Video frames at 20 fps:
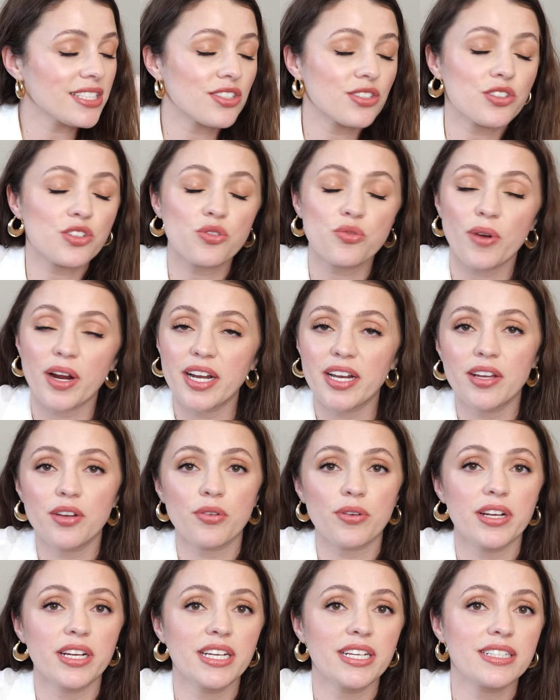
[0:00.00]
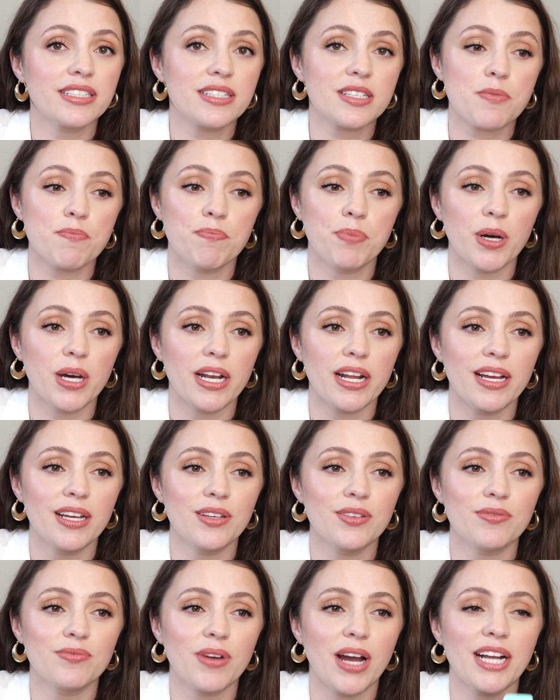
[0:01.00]
There's great ingredients, but
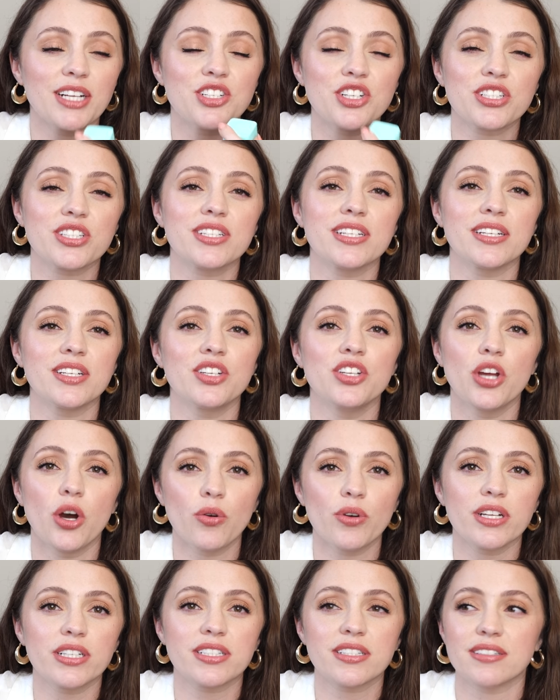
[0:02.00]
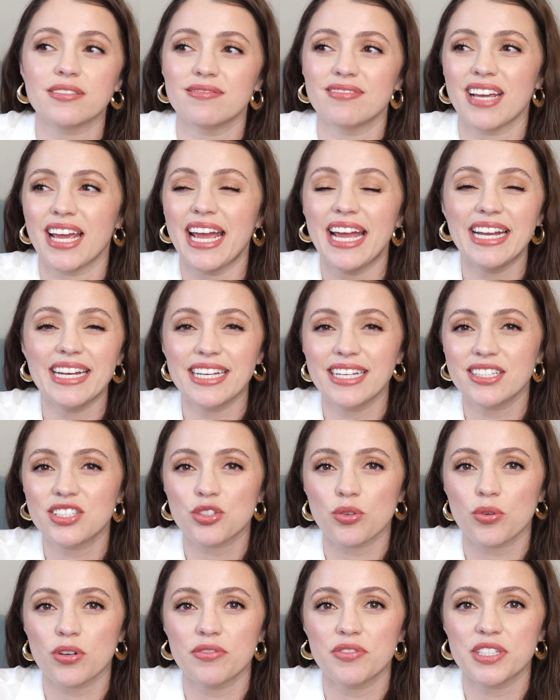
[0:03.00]
I just didn't notice any
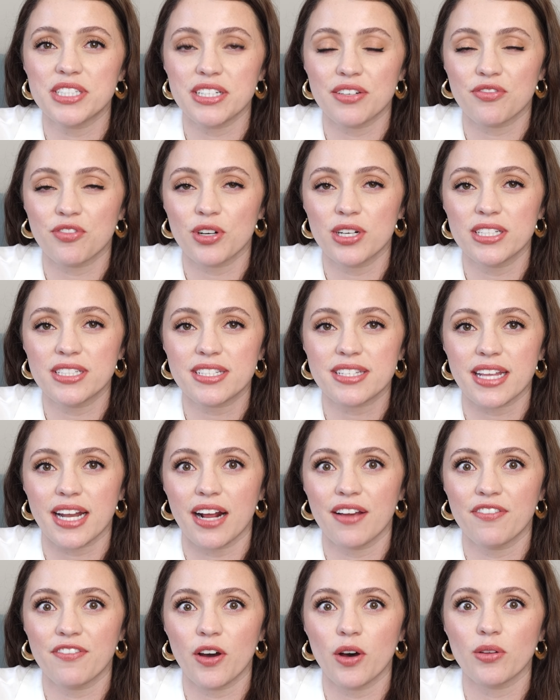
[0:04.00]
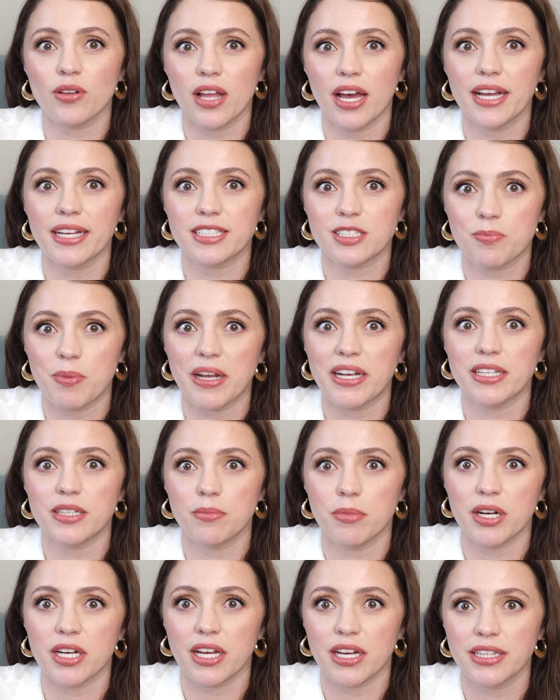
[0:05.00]
sort of a difference that I felt like spending the
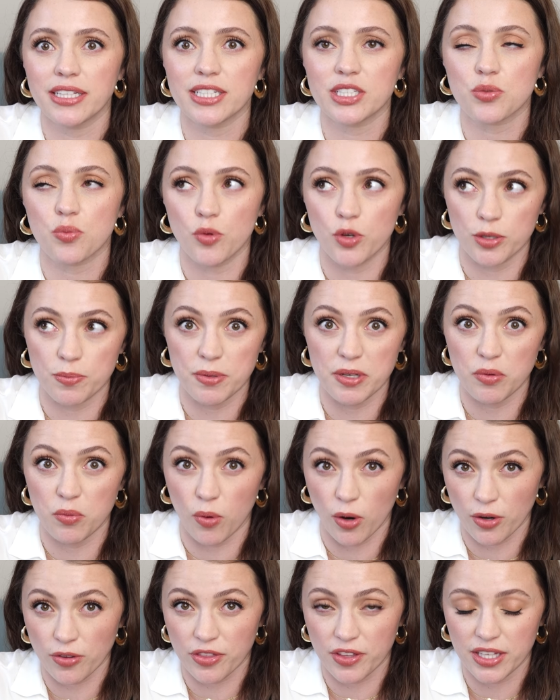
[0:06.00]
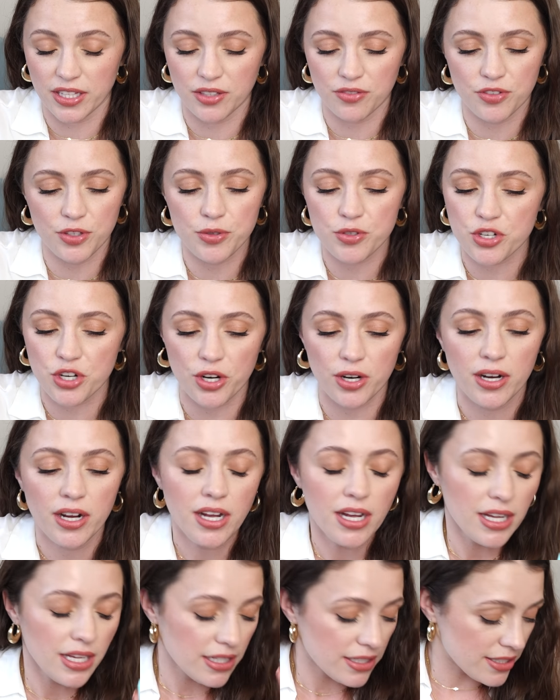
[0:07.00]
money on this would be worth it in the future.
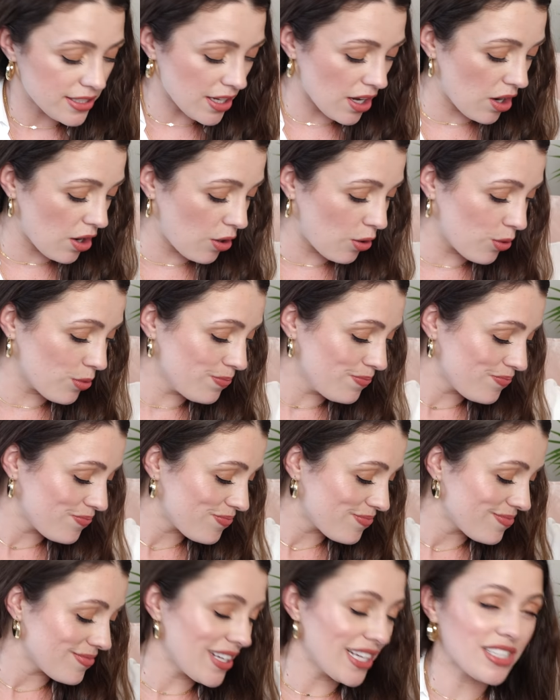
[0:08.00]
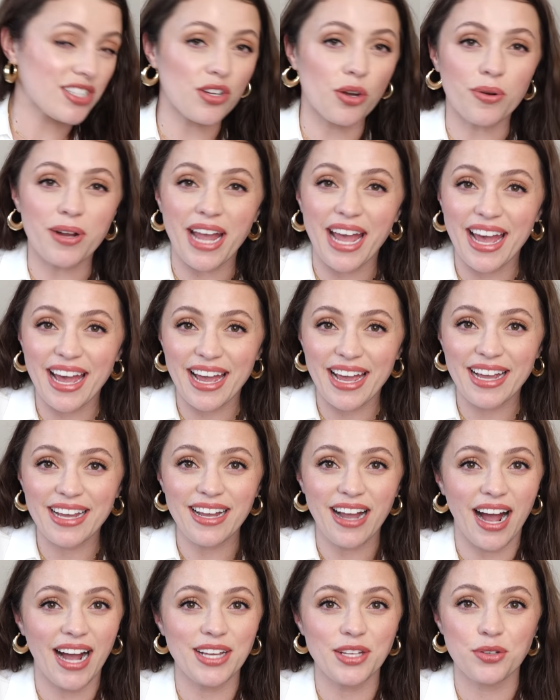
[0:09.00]
So it's
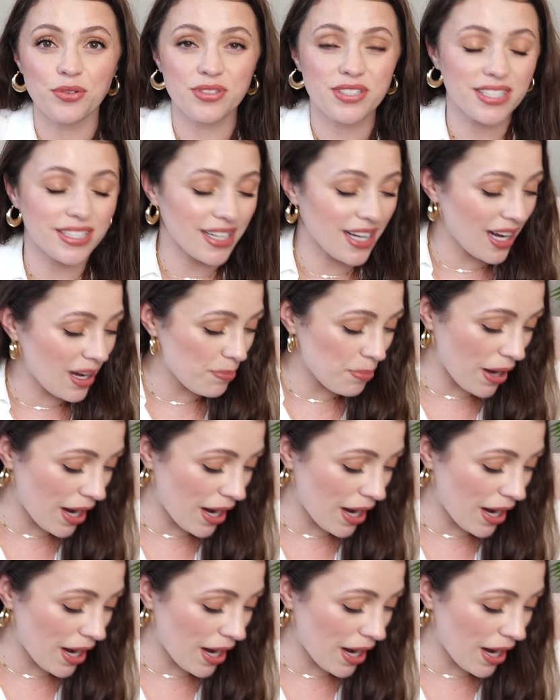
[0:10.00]
okay. I used it up.